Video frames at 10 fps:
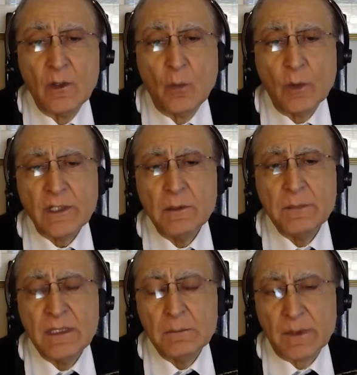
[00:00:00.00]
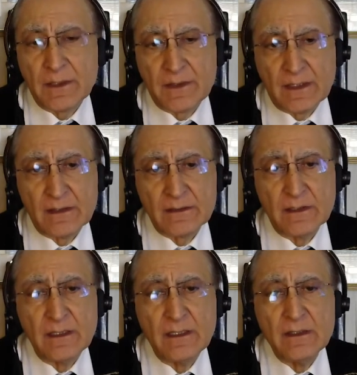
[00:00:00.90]
What I mean by that
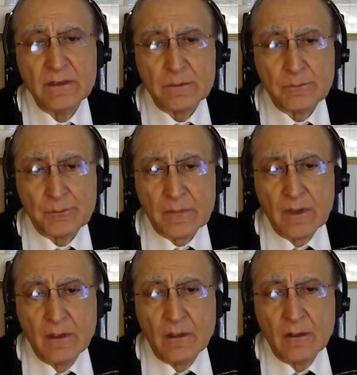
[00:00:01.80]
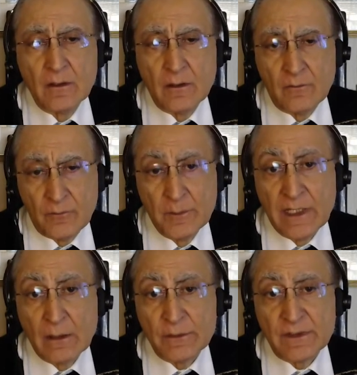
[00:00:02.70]
is, from the
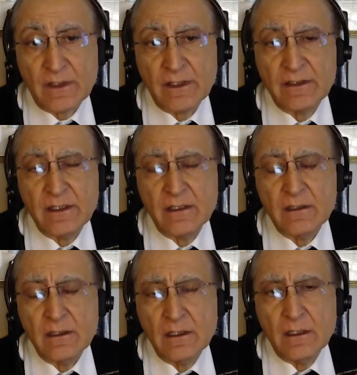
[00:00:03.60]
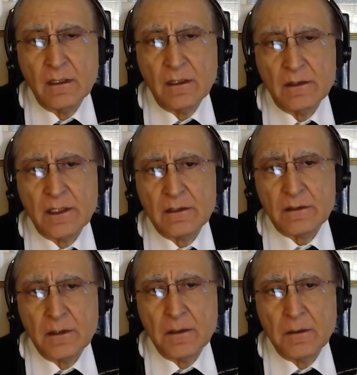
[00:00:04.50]
outside in, that
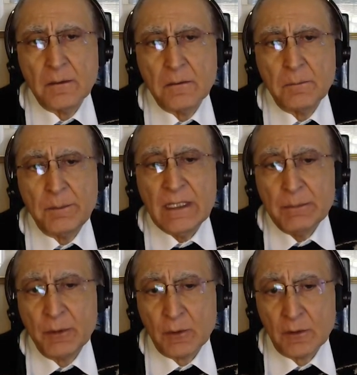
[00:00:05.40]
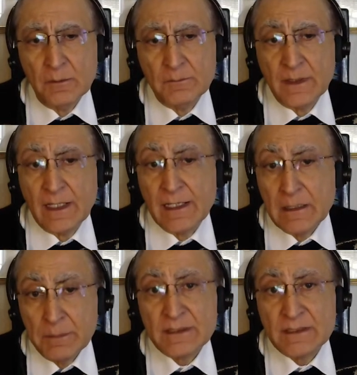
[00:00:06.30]
people, and
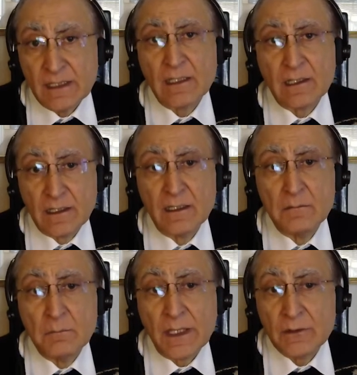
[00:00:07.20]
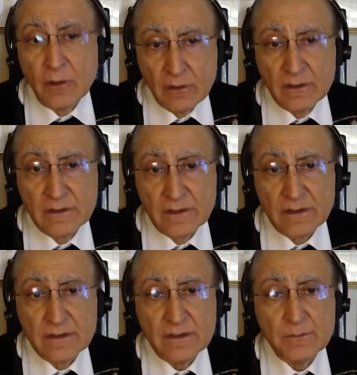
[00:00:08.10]
in particular
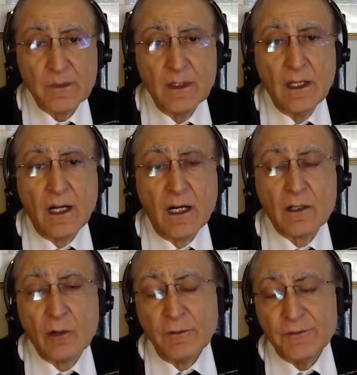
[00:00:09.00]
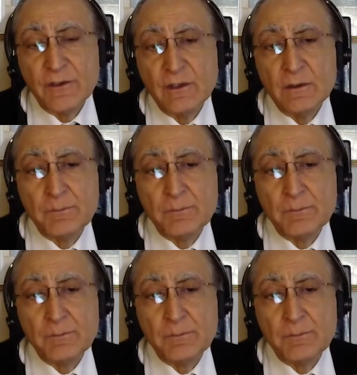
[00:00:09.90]
minorities, are often